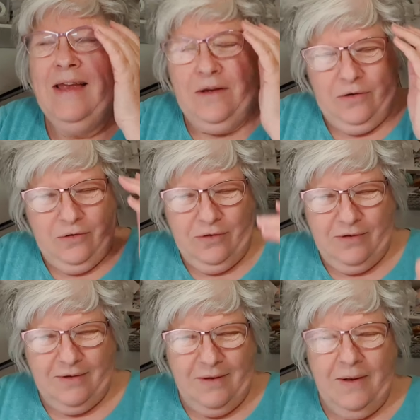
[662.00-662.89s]
It's
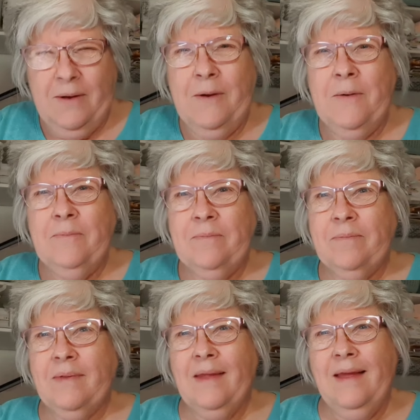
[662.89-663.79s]
just
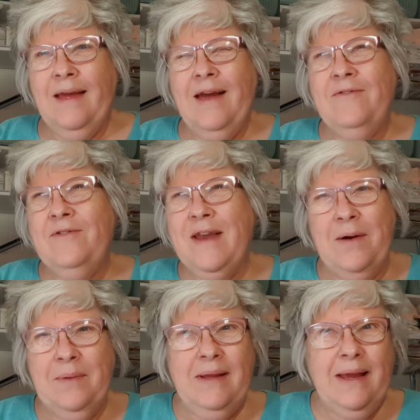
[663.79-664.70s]
every
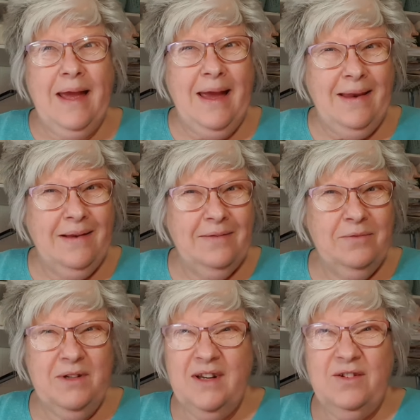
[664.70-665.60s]
now and again. I
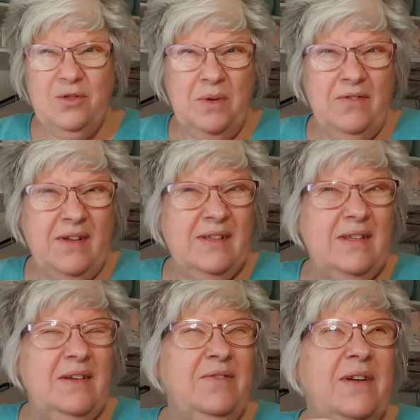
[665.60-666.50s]
mean, I just want to
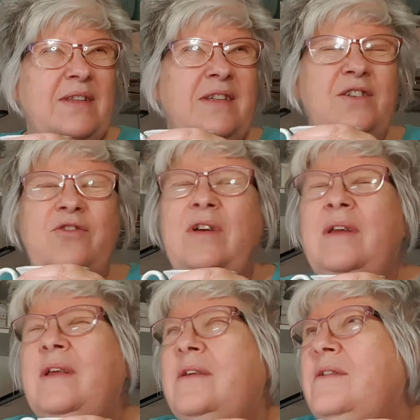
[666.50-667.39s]
fancy a drink,
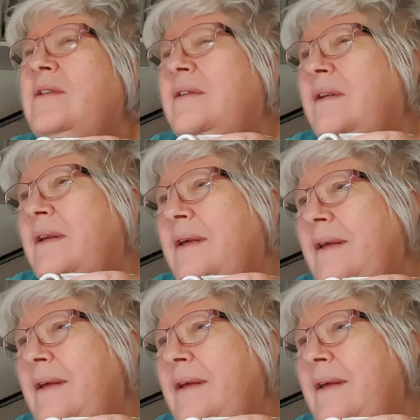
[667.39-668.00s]
that's all.